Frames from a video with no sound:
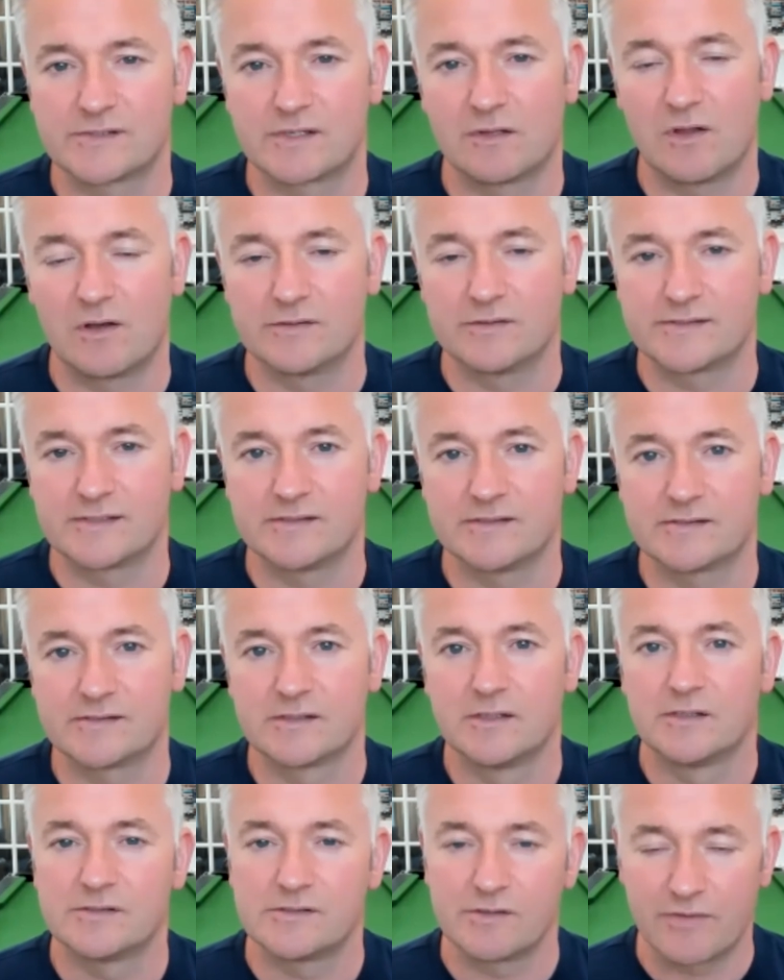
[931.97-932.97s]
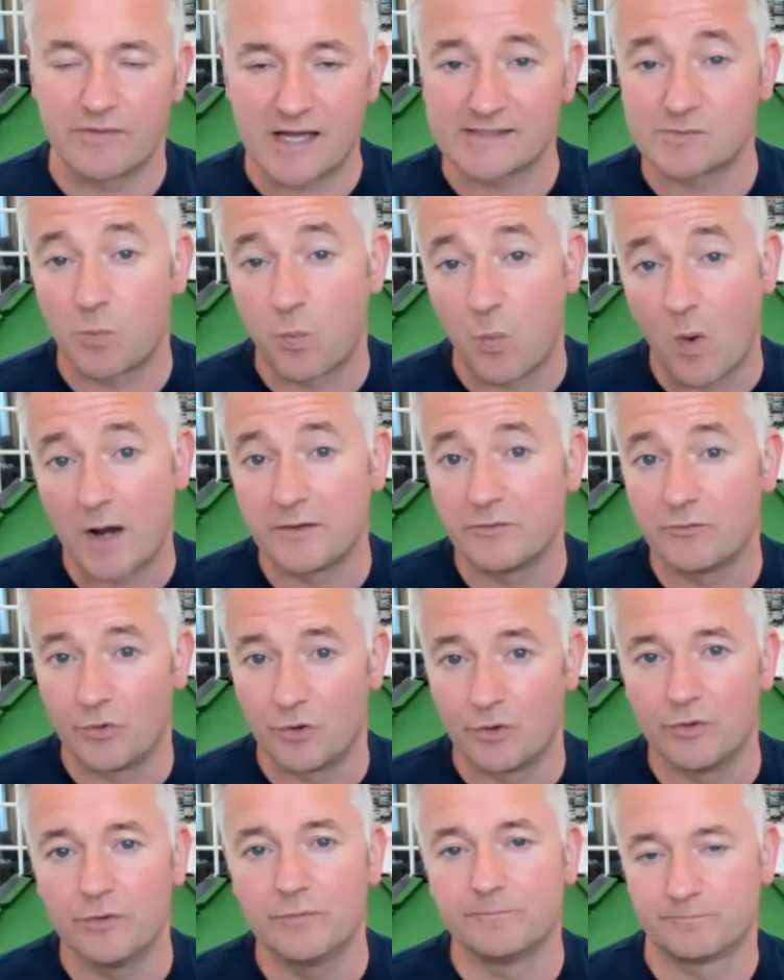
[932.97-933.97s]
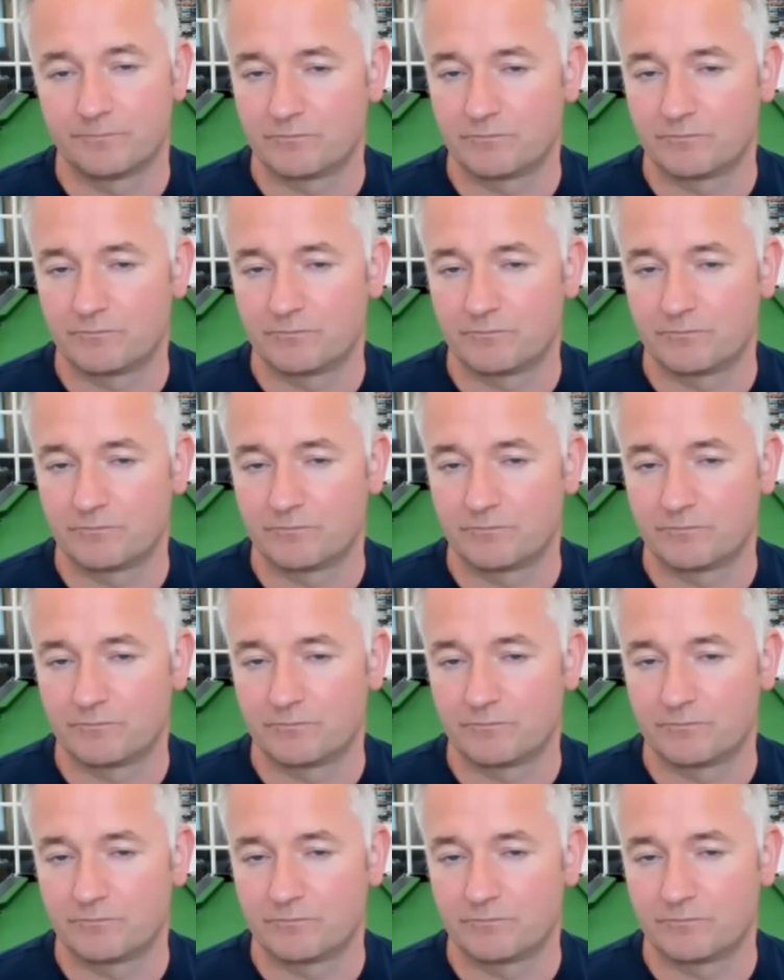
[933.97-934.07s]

clauses. So that's one route,